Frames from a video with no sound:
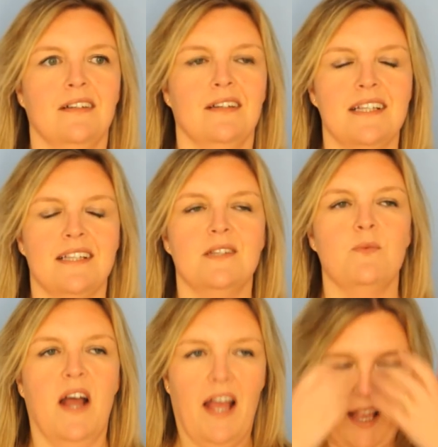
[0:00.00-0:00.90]
this is
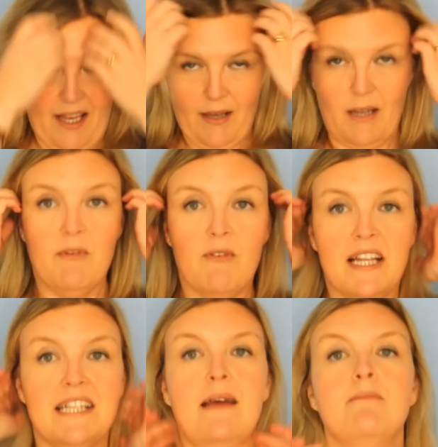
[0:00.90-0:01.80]
where it can be
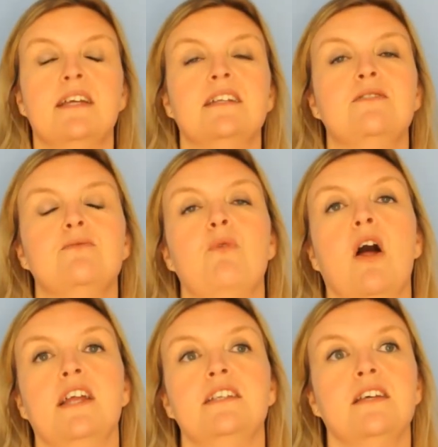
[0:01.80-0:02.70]
really tempting to
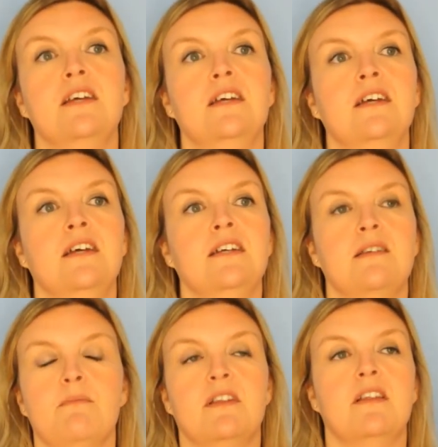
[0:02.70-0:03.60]
write
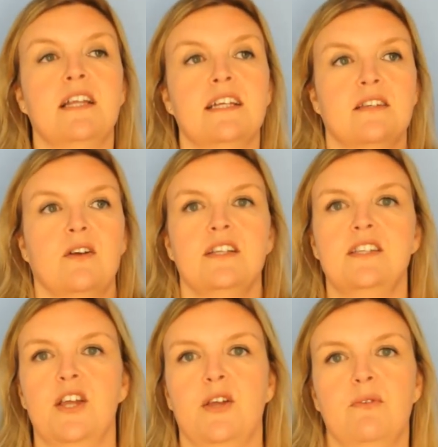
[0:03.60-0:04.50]
something that
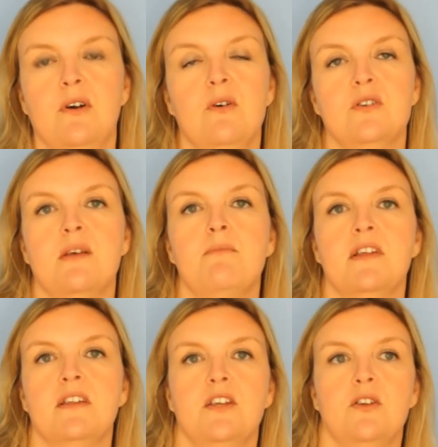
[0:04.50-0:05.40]
excites you or
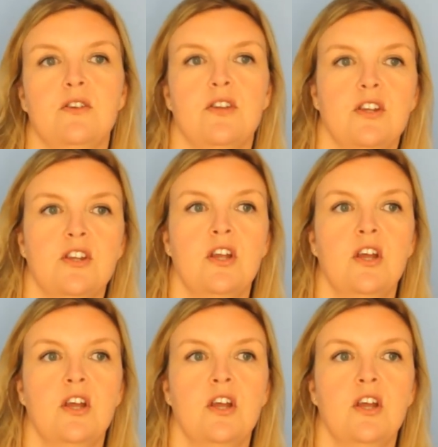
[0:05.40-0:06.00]
something that